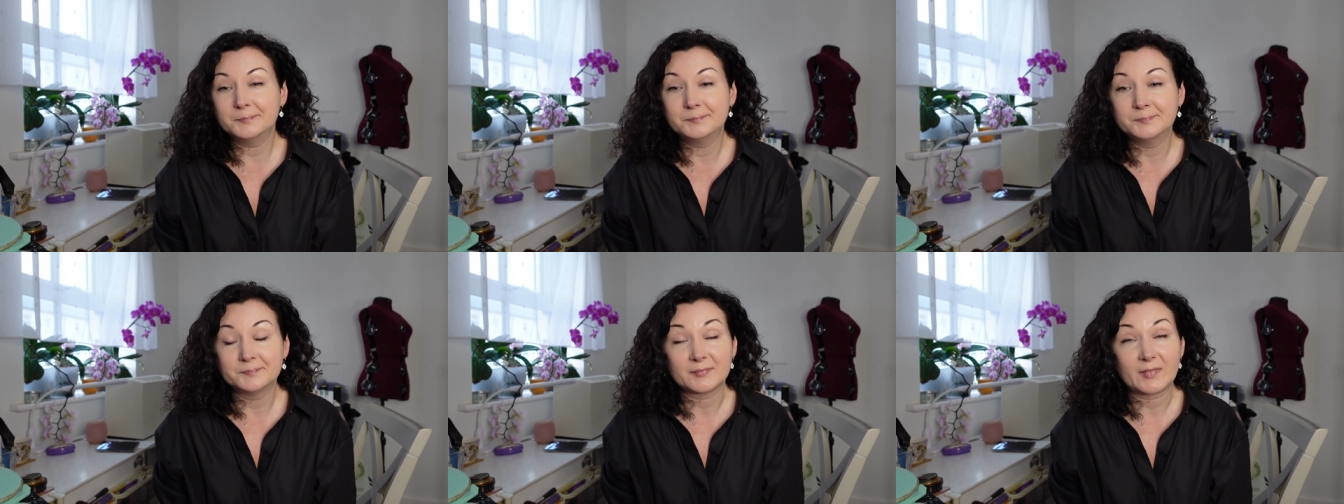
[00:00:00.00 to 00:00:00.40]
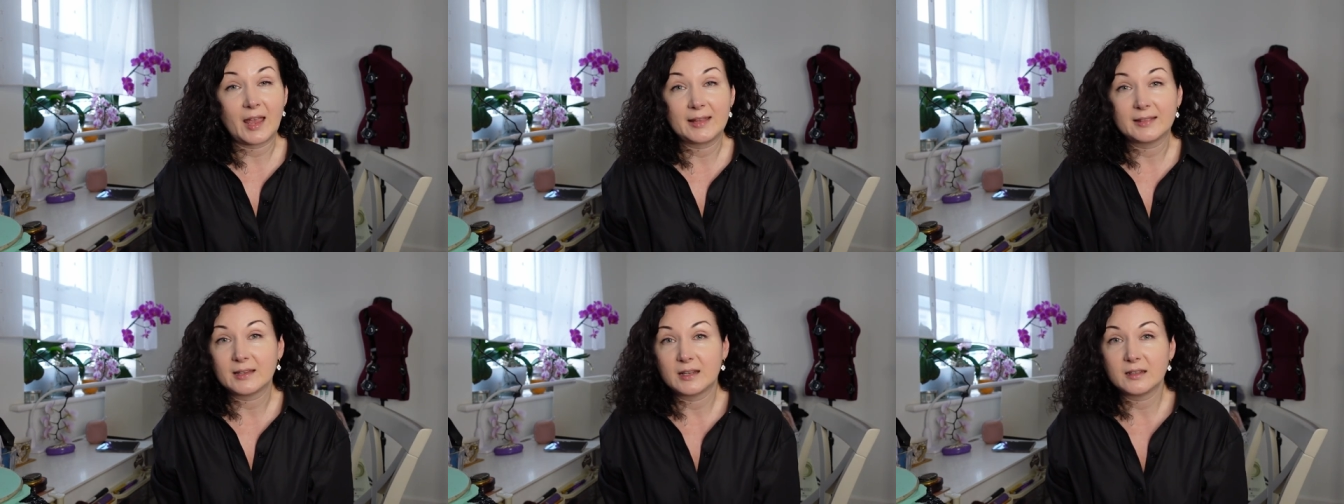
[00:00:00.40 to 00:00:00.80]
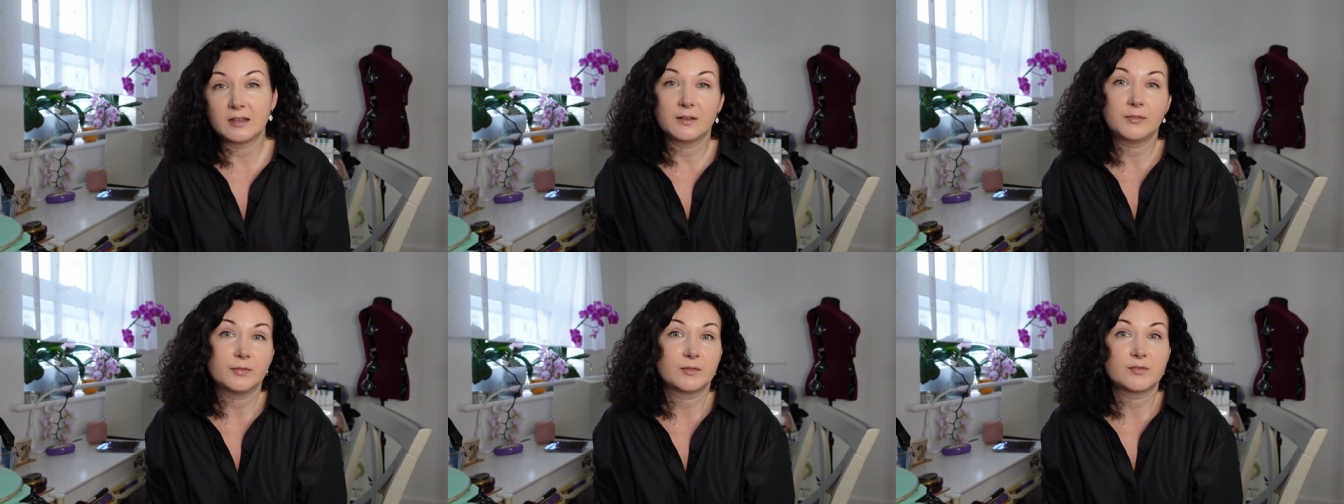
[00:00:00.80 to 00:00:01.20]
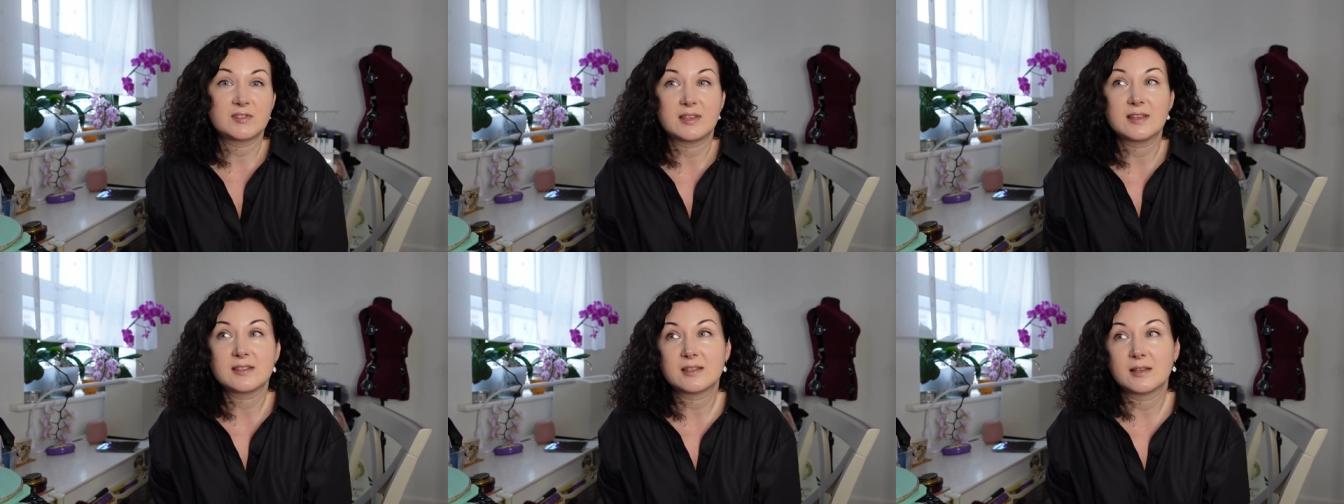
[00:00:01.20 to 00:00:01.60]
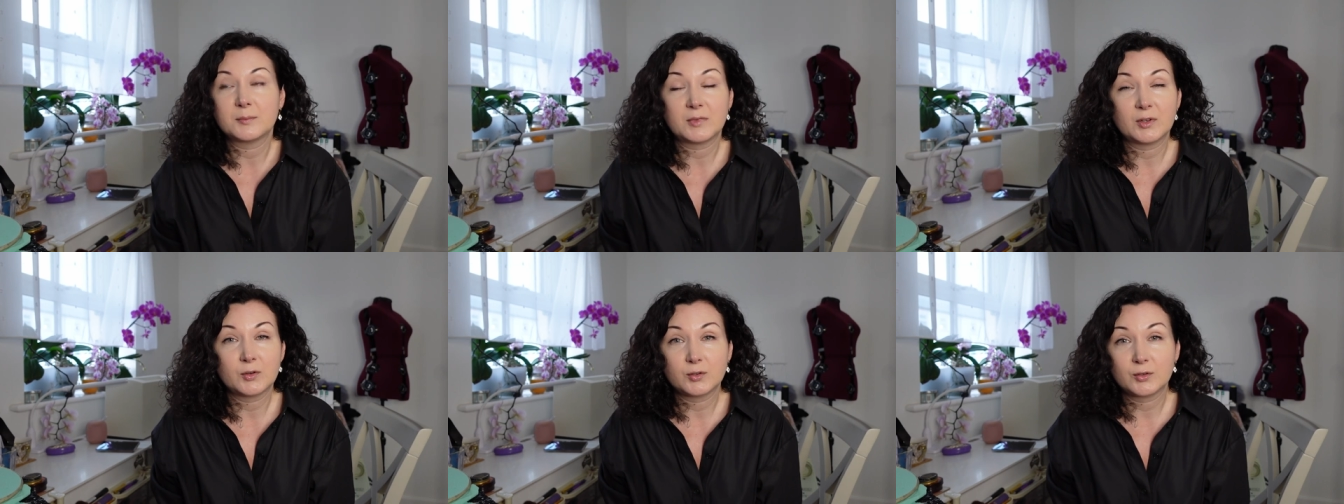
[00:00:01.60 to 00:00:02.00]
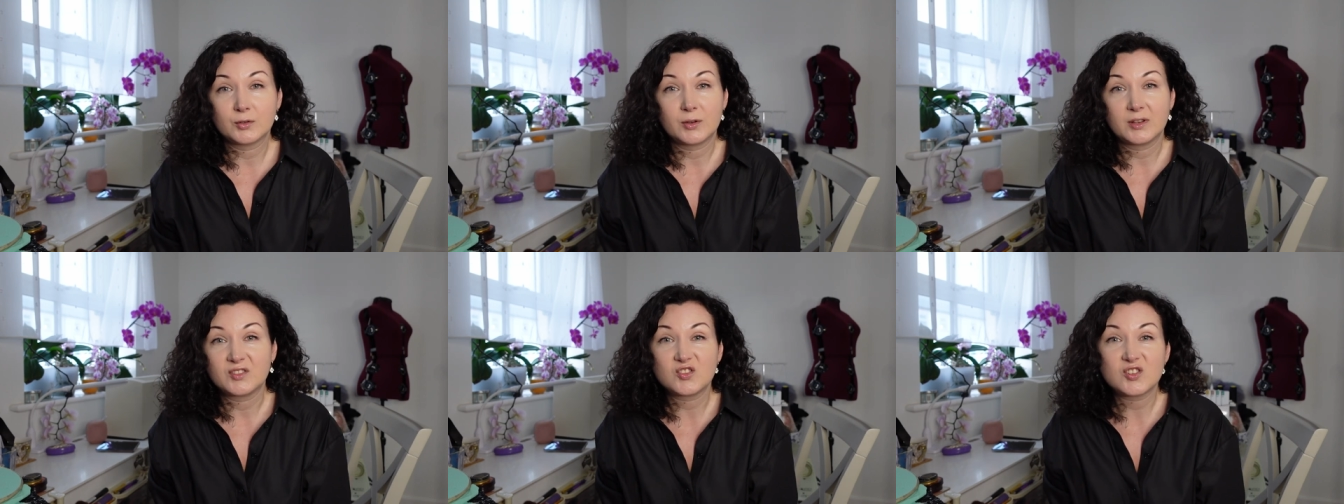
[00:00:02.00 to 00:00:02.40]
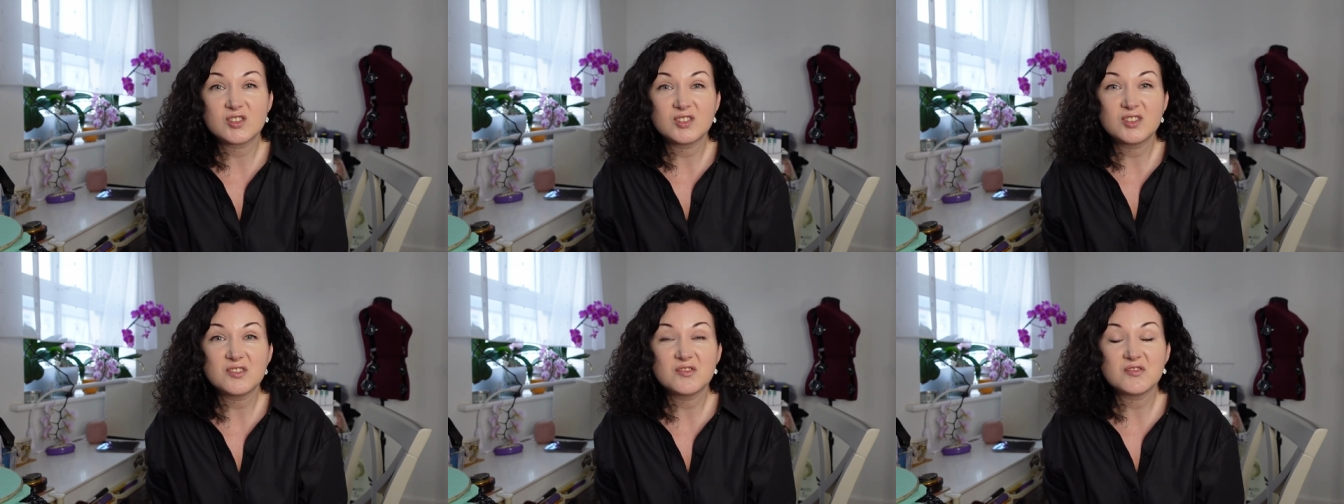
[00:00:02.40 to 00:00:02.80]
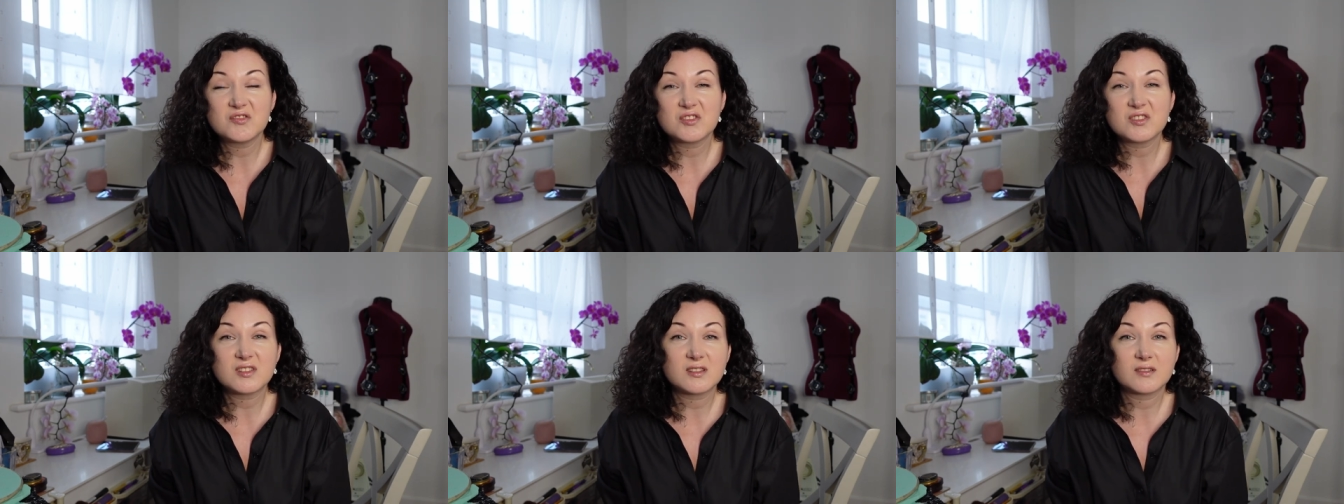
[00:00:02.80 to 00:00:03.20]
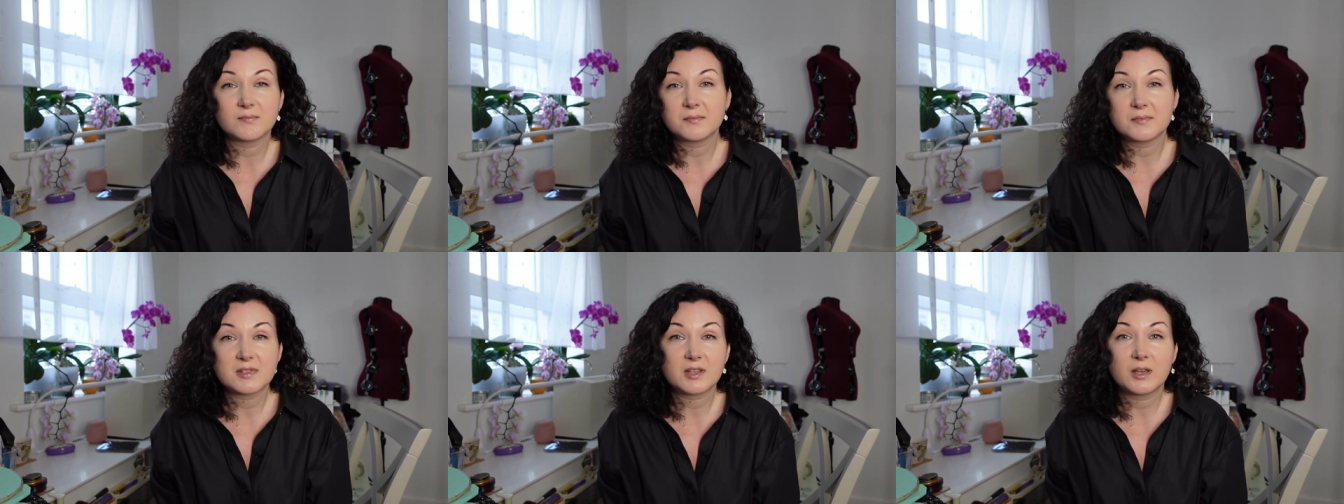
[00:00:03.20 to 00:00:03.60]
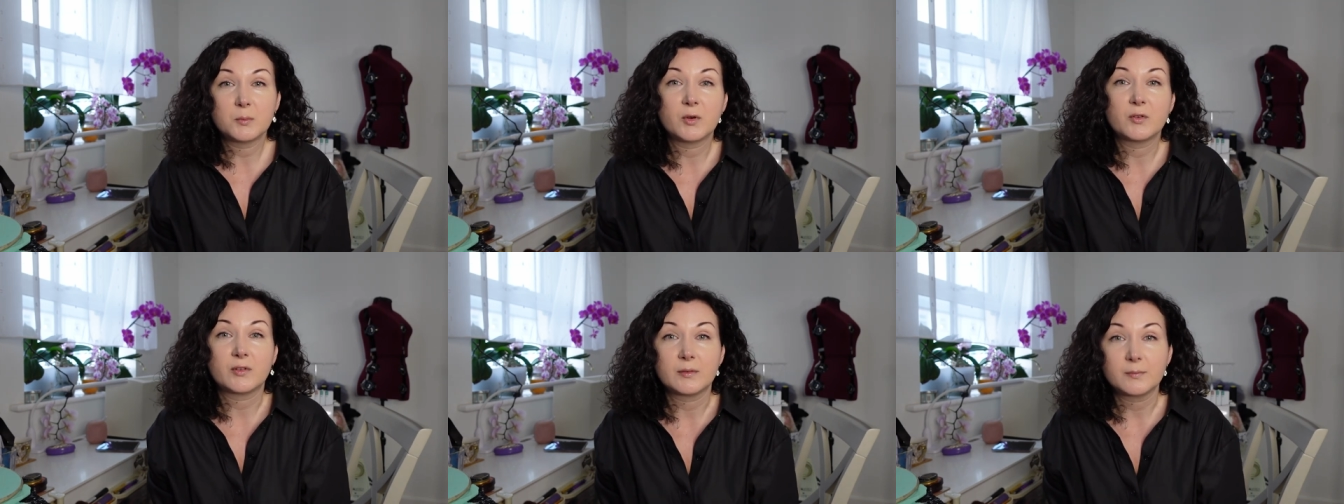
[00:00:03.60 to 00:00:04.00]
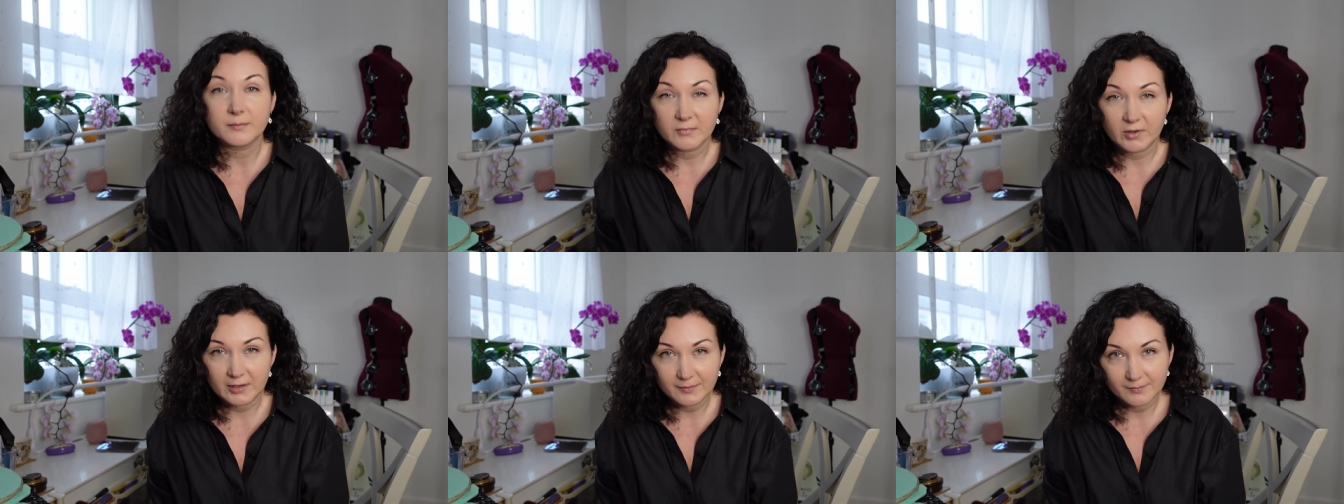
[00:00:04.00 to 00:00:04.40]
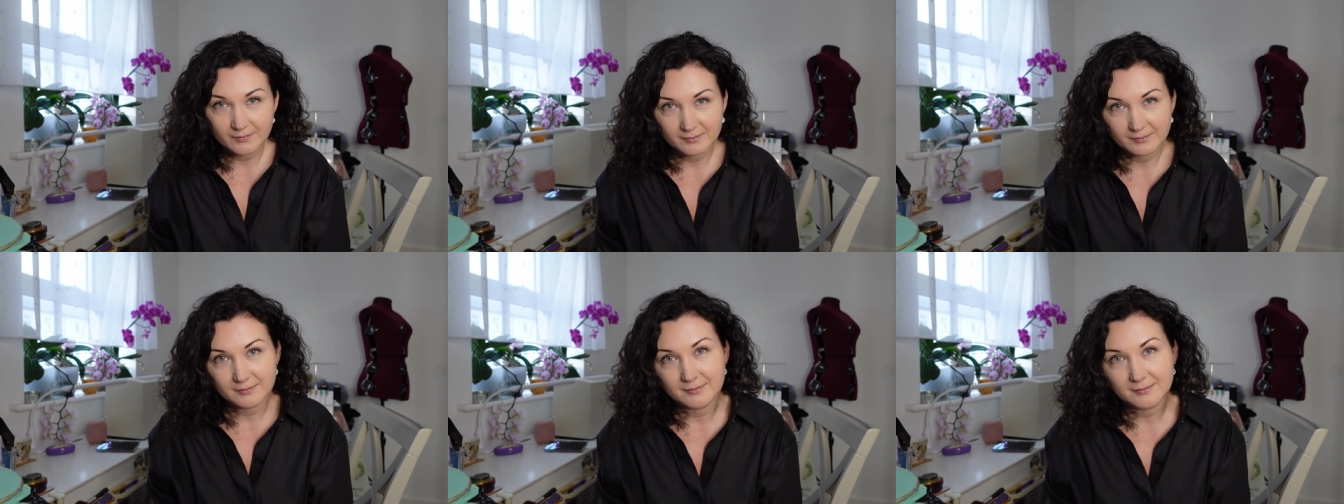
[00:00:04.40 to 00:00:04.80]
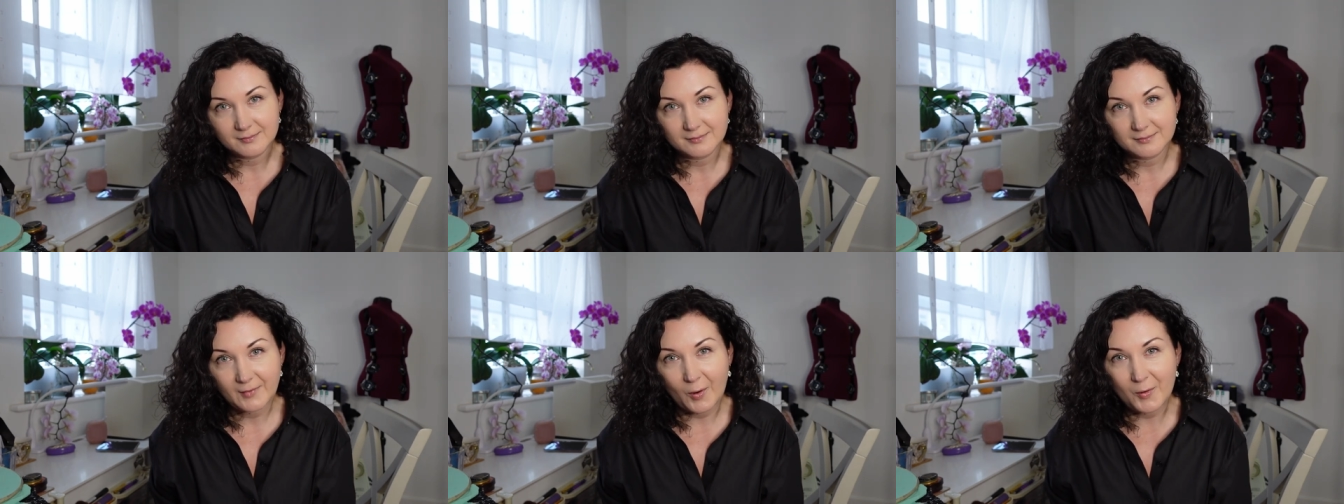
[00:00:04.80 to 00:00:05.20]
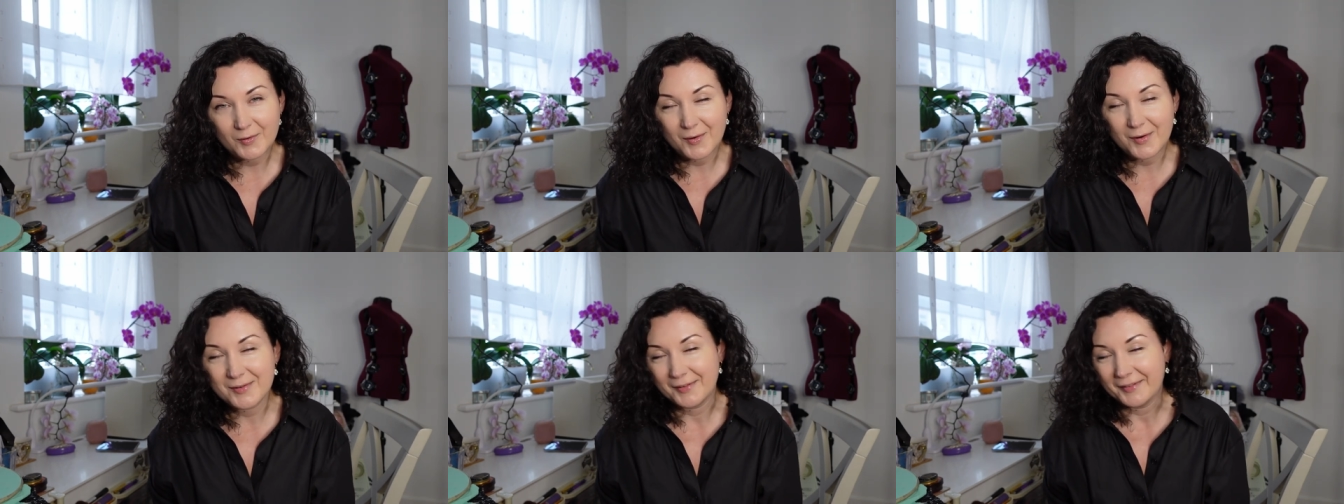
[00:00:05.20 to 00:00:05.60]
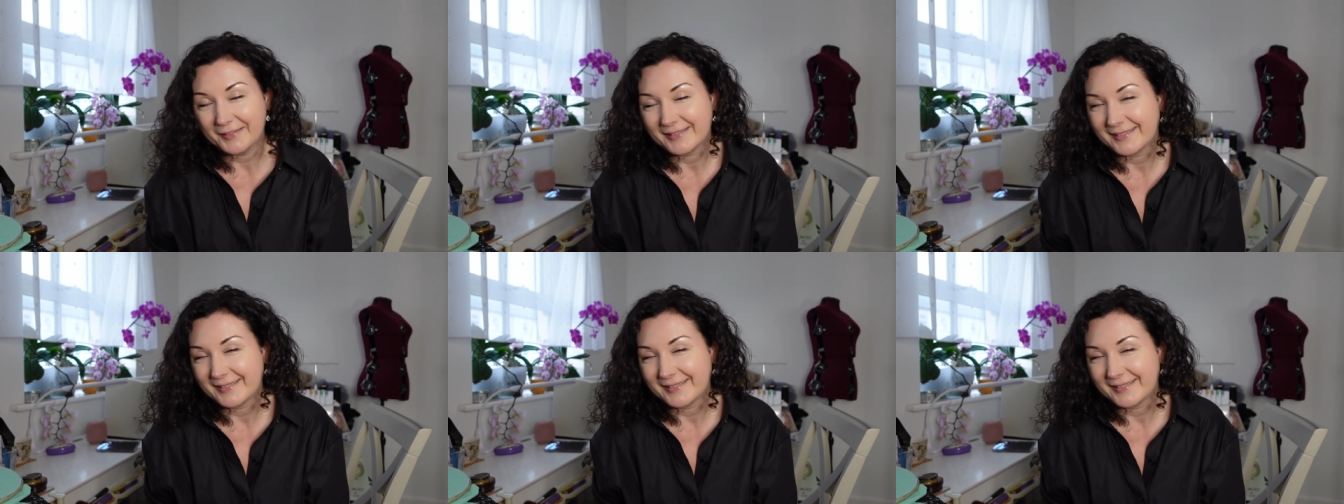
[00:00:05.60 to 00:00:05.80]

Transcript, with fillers: and then if you've seen something or you're not interested you just skip over right or, or not